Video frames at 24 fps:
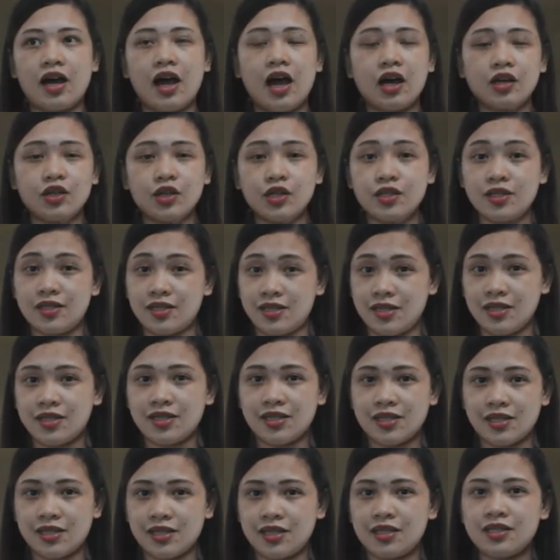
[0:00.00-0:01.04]
a
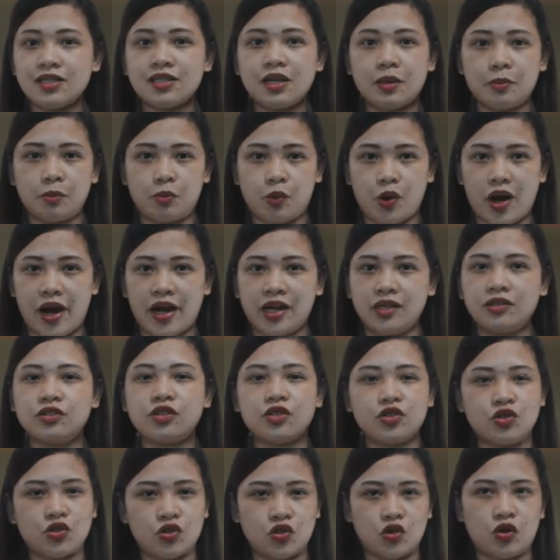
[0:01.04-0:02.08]
consistent
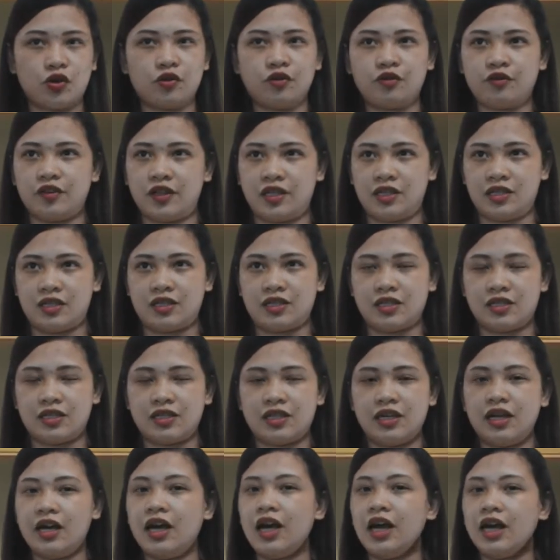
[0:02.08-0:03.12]
bright surface.
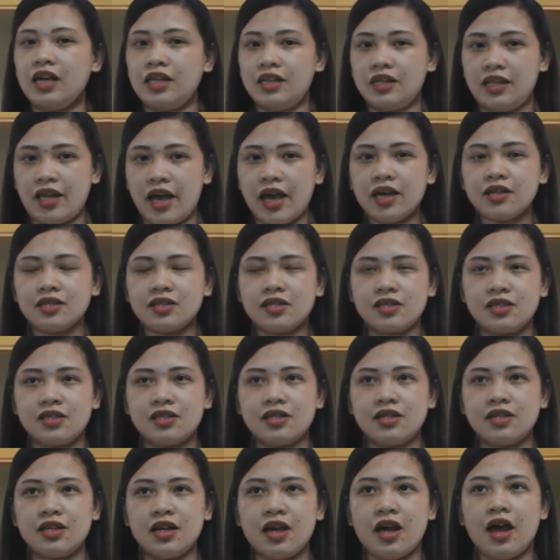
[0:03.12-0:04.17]
Next,
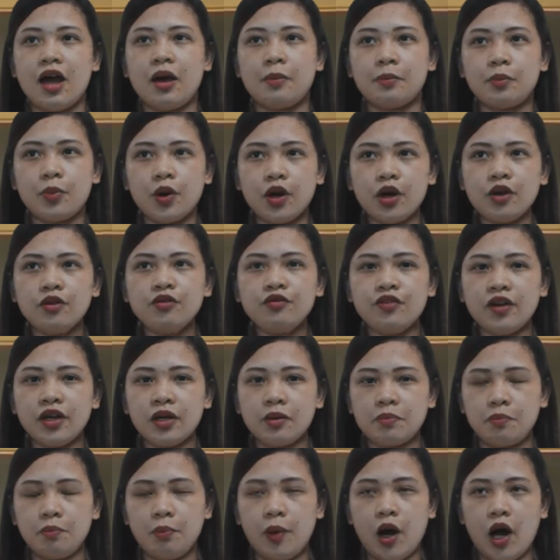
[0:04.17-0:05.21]

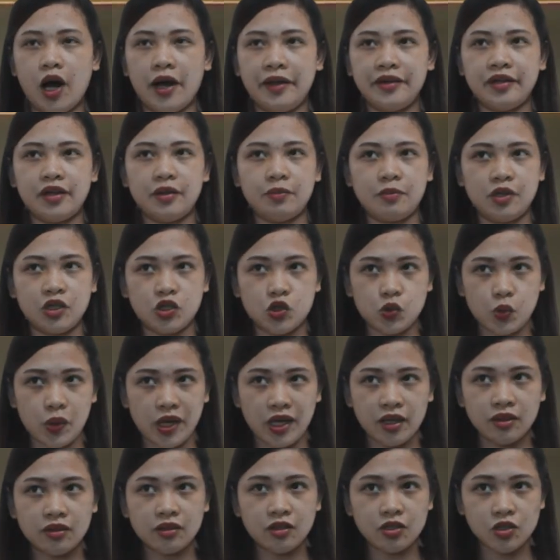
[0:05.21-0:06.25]
perfect bond
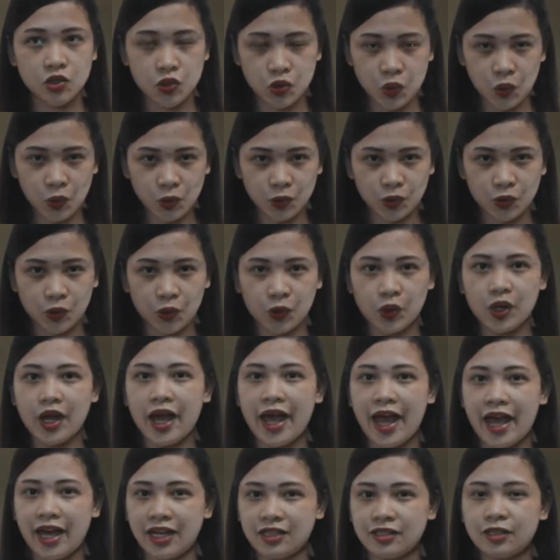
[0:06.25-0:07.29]
between the solder
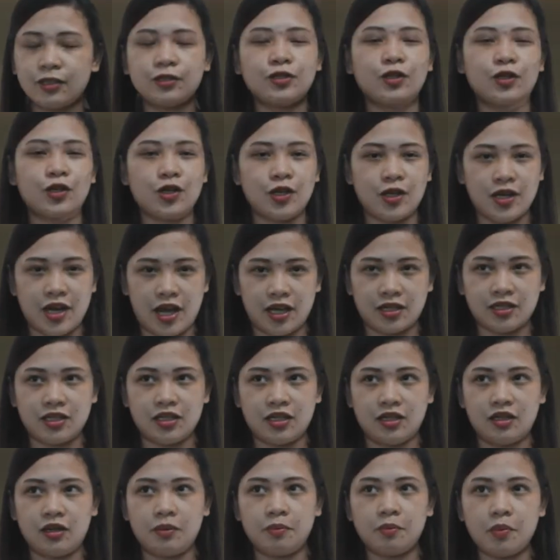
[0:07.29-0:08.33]
and the
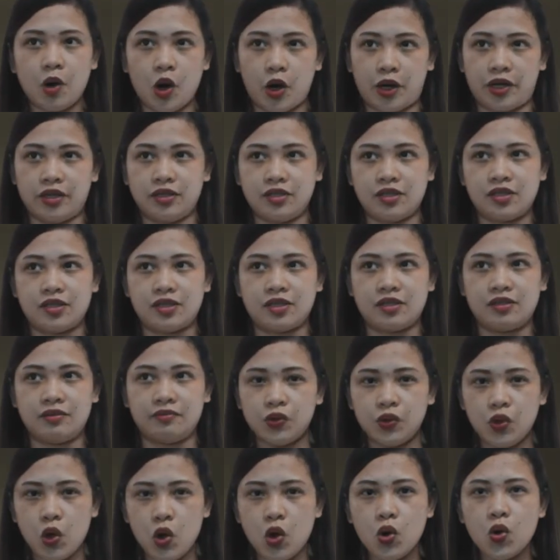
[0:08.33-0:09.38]
connected parts.
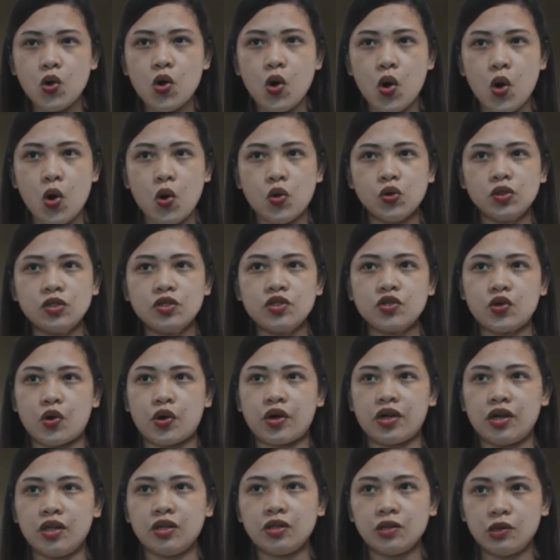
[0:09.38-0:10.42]
No holes
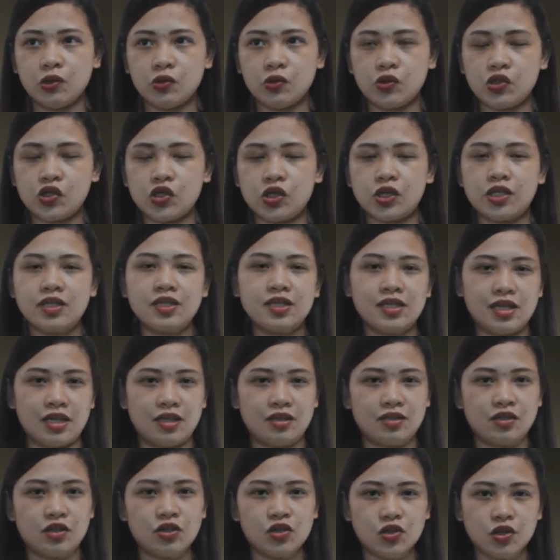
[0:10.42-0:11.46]
or inclusions
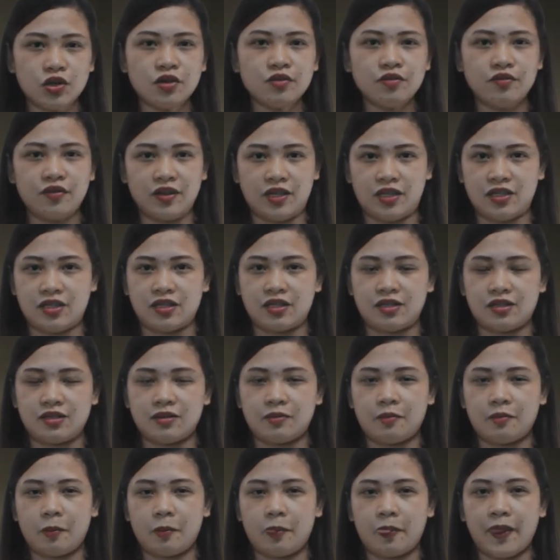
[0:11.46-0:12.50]
in the surface.
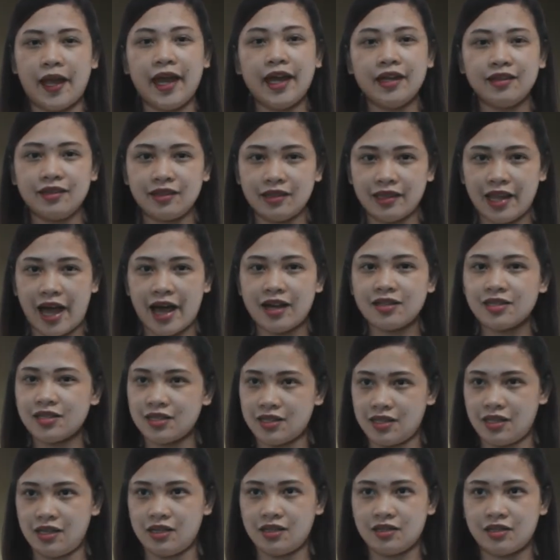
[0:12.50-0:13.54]
And last
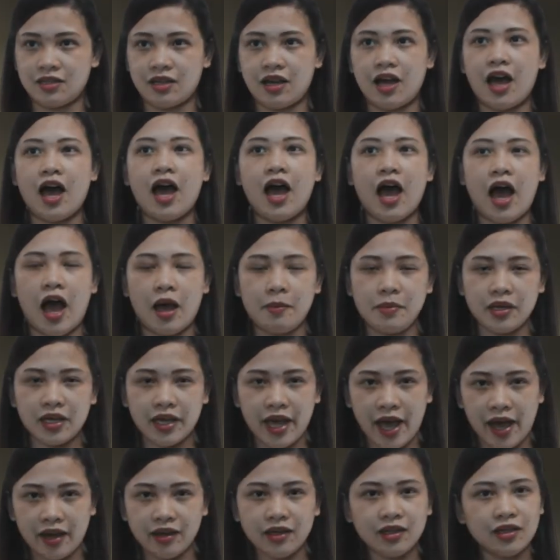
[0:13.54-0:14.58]
is a
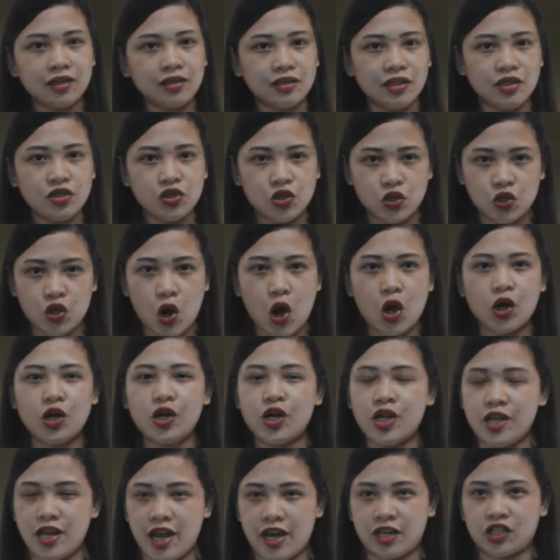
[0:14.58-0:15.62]
mechanically strong
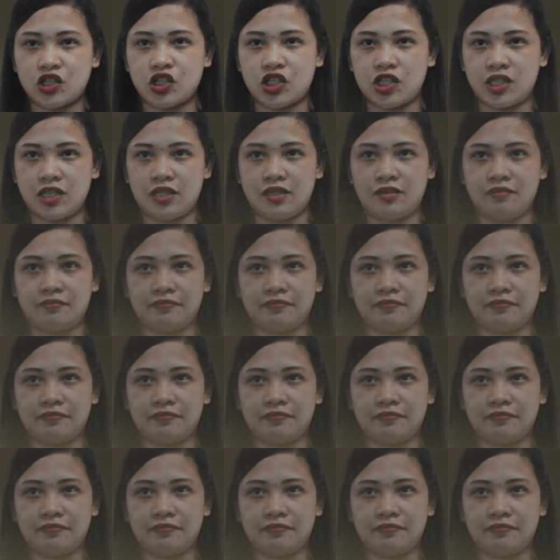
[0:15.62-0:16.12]
connection.